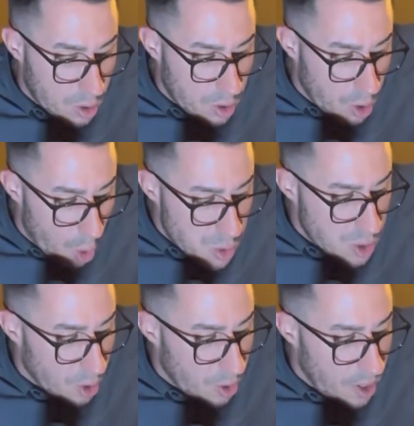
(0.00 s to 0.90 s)

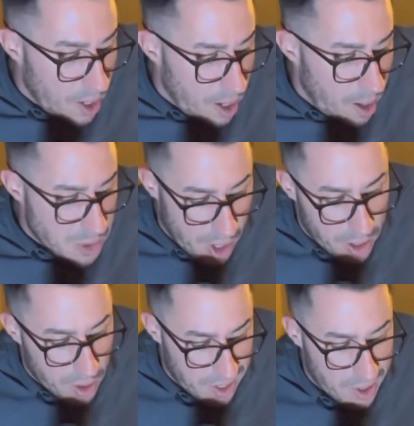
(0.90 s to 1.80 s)
Coastal
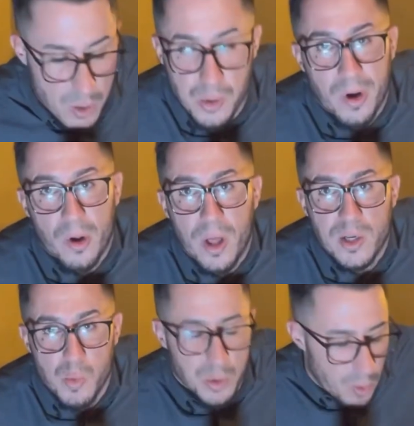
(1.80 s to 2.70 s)

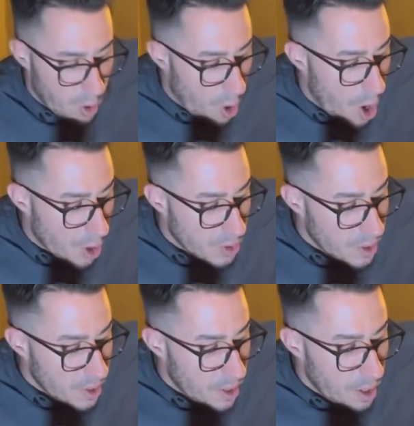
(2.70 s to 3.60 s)
Carolinas, which we're called,
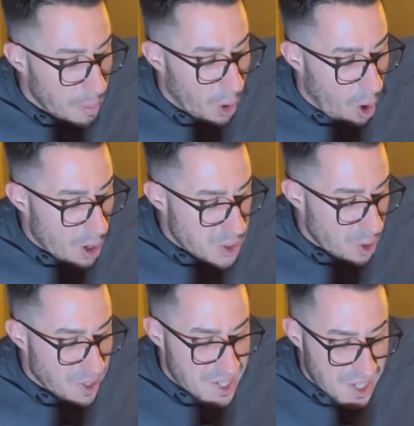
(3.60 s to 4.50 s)
but
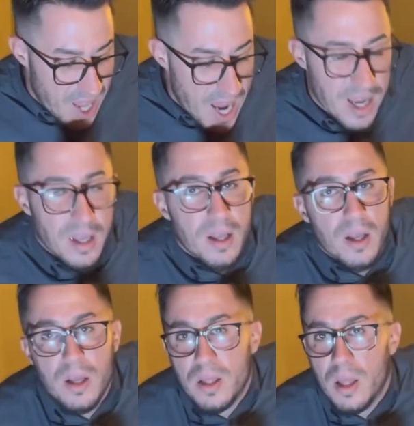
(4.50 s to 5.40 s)
also the state,
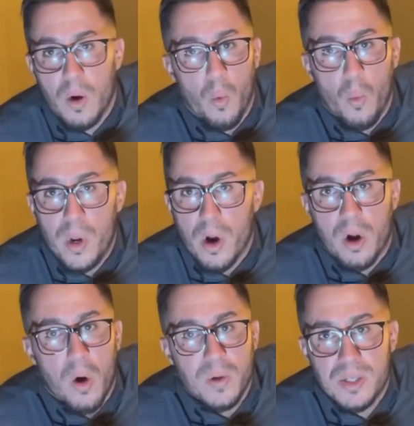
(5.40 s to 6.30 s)
we are
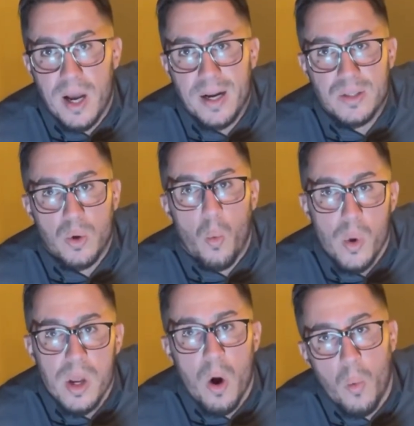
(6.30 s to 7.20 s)
coinciding. So
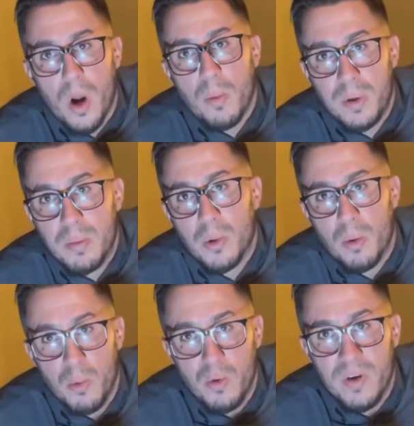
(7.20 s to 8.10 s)
we are where people are
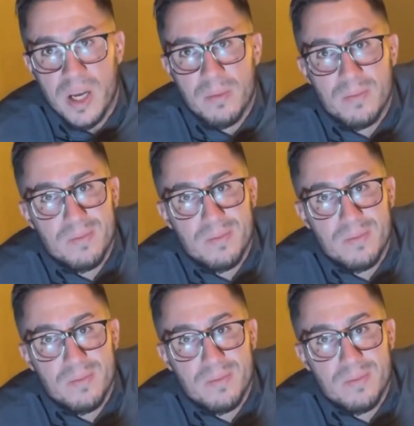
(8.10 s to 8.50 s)
moving.